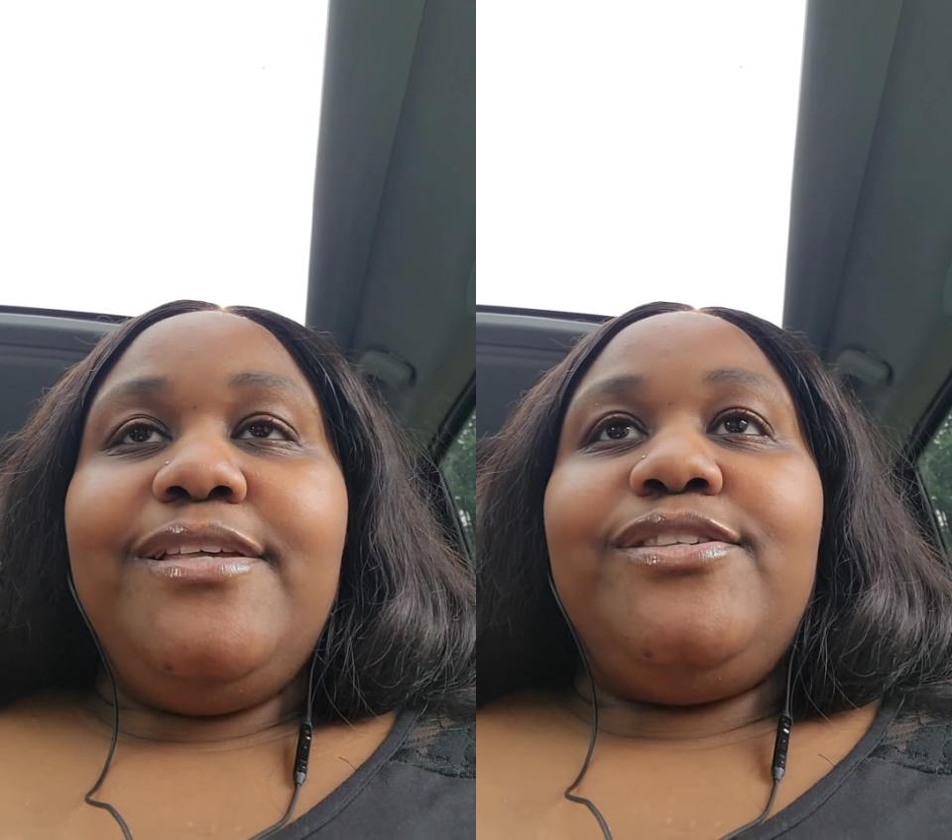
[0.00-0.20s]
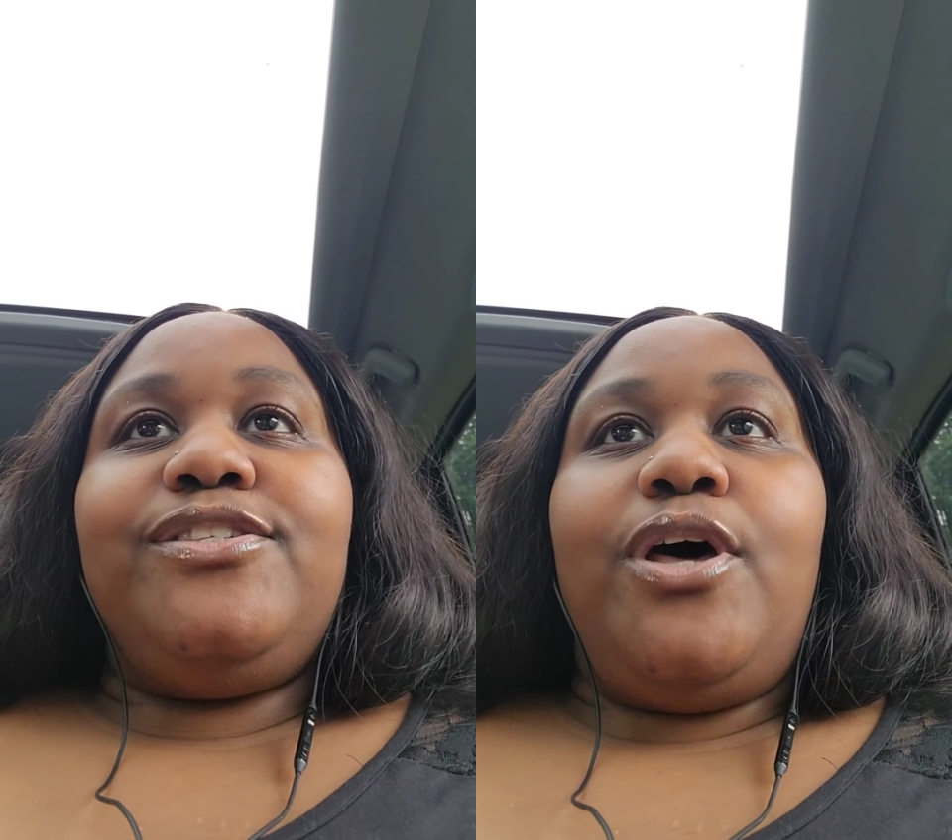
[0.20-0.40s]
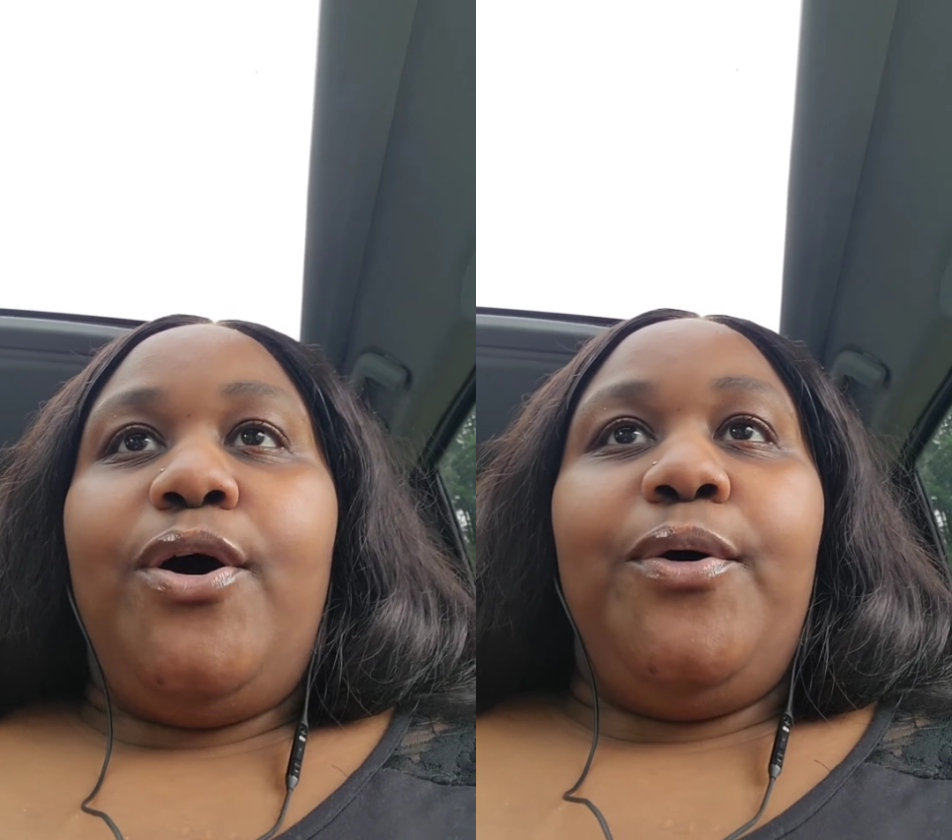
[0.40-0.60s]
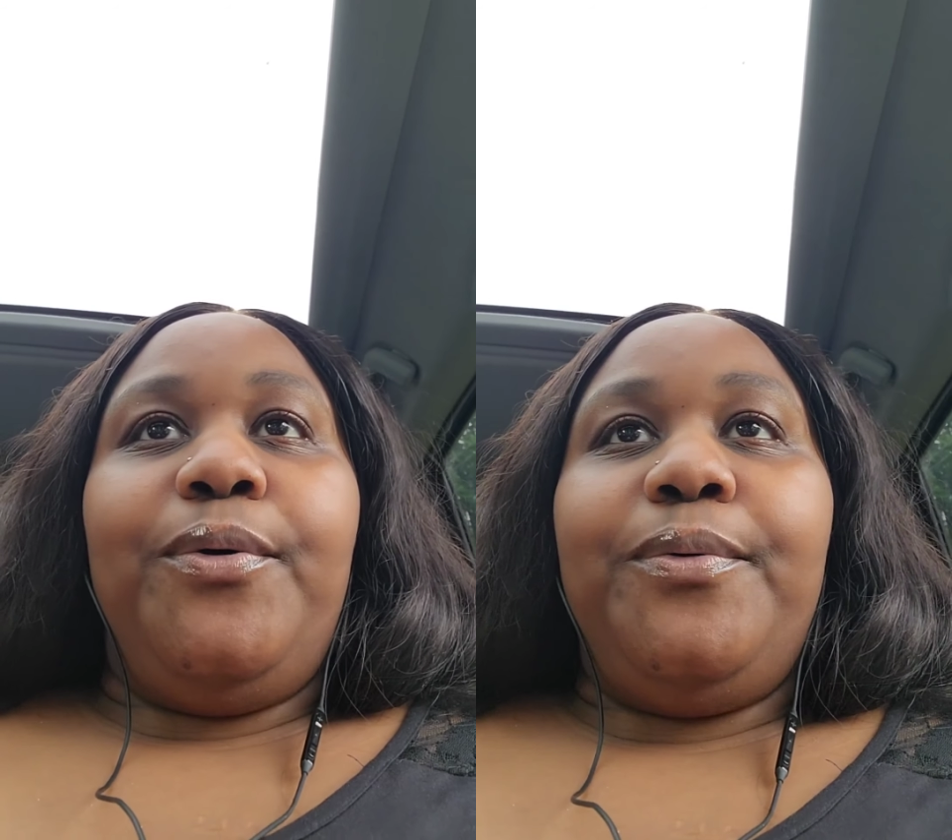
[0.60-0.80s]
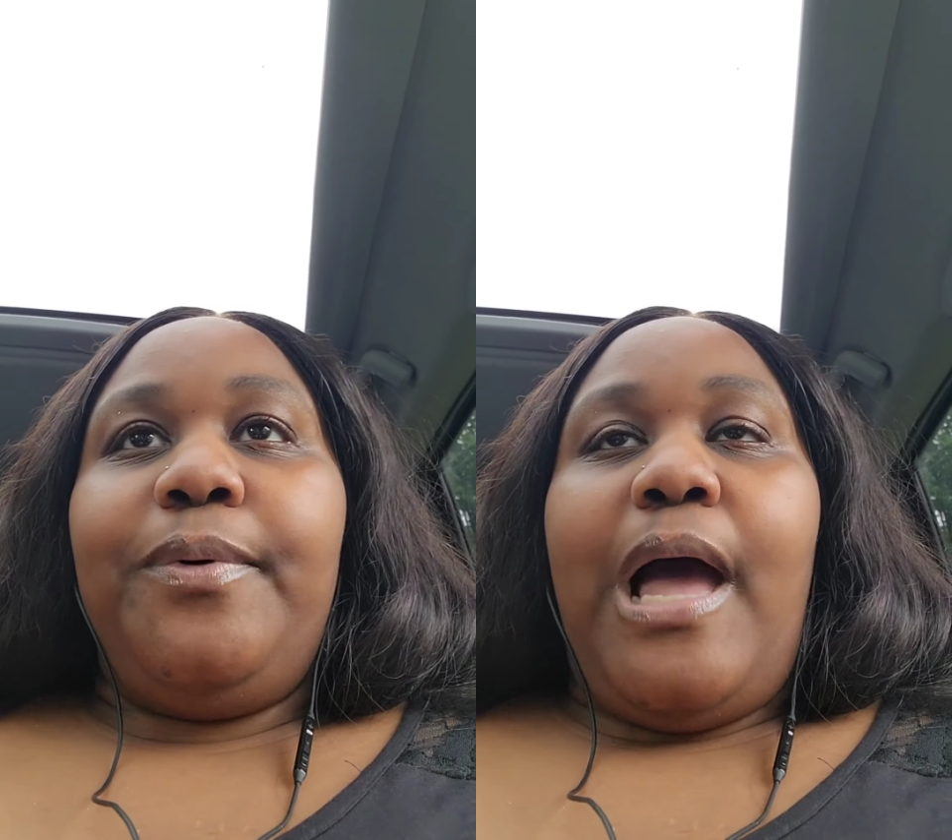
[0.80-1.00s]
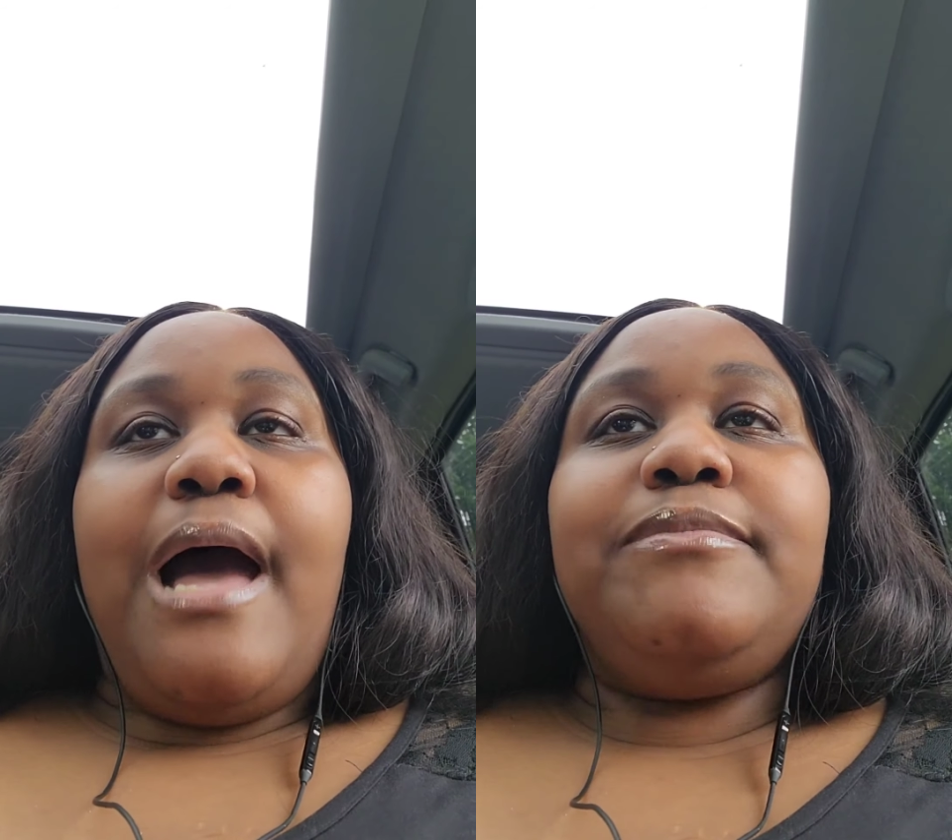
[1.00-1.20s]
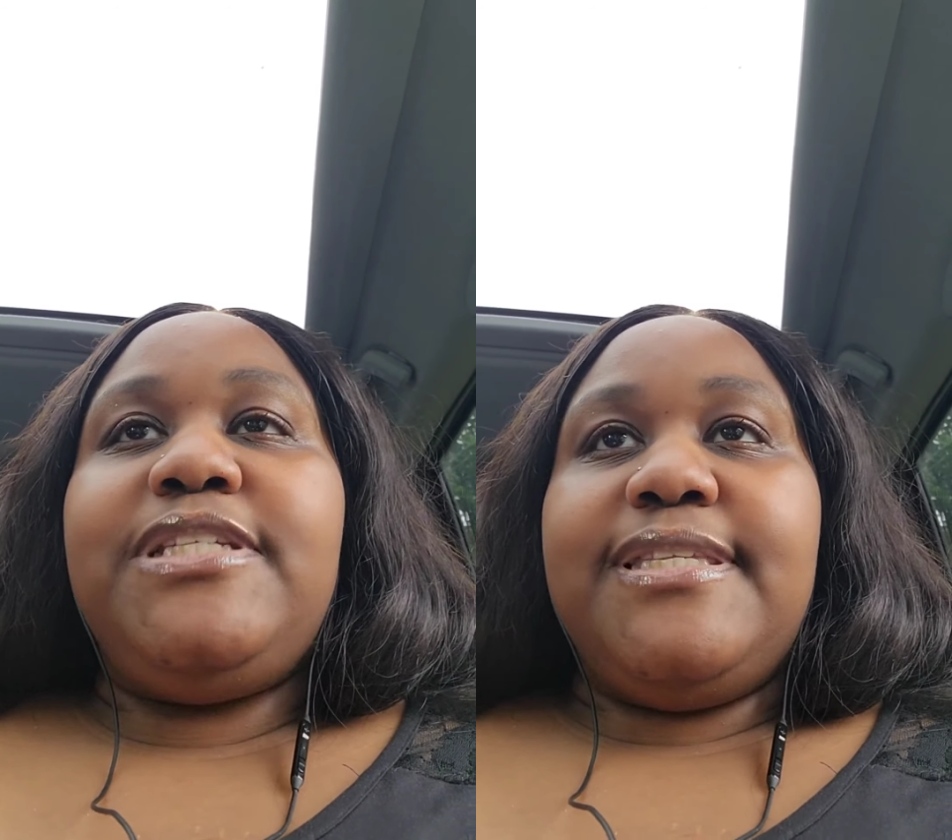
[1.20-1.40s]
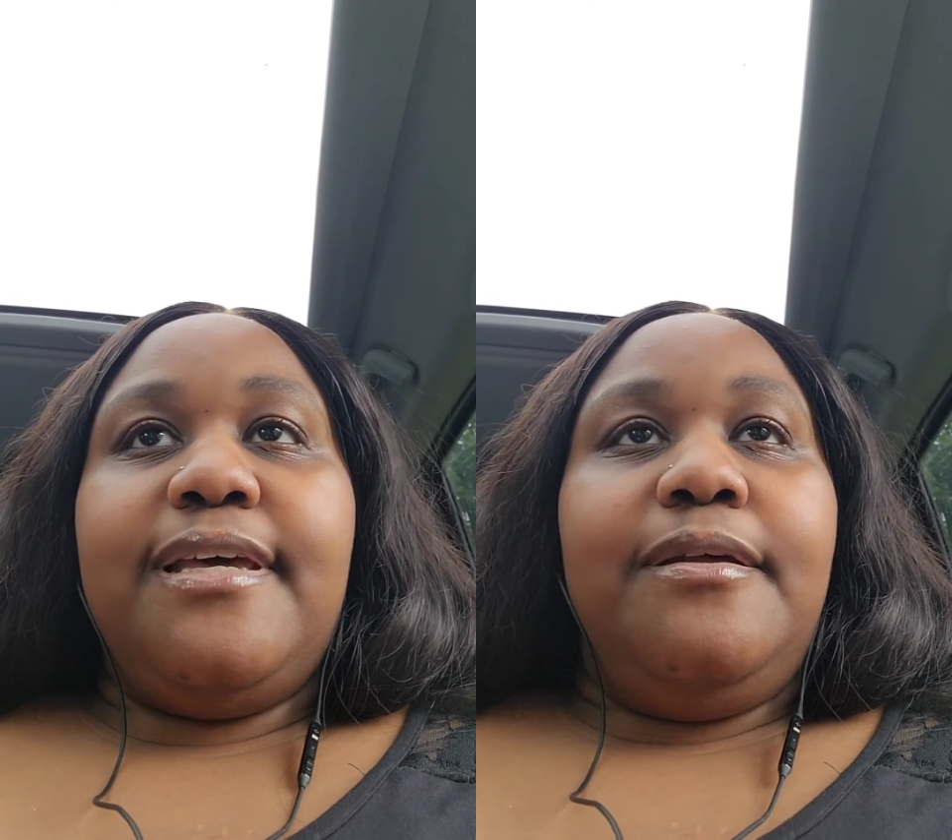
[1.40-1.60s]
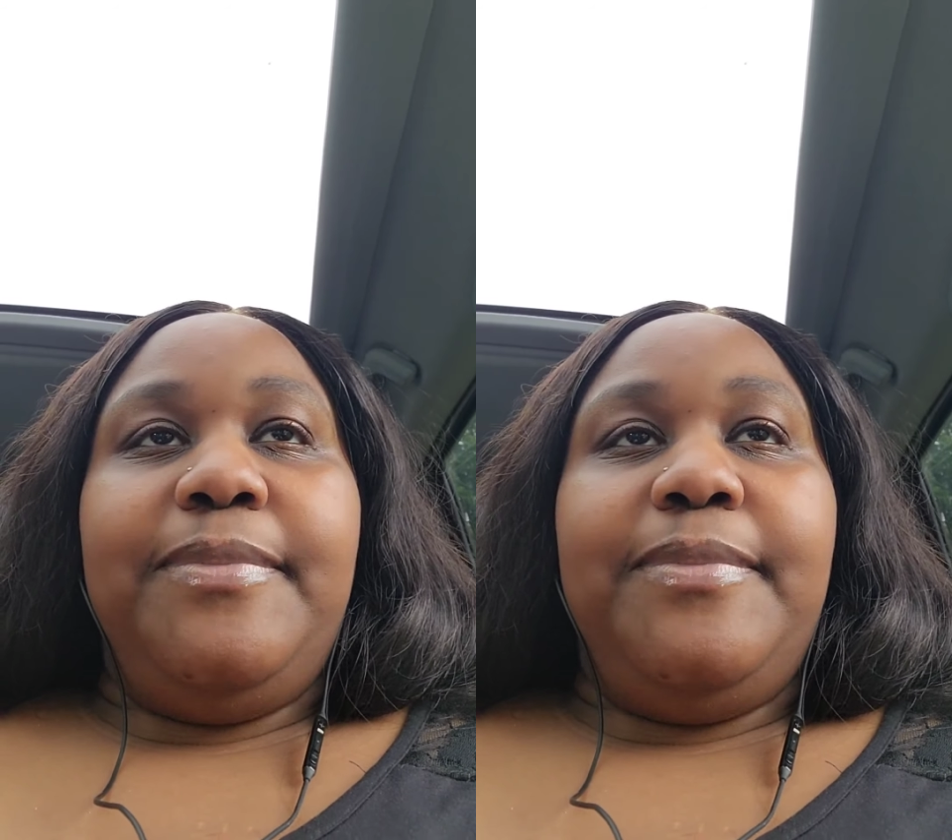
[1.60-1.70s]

So I'm just going to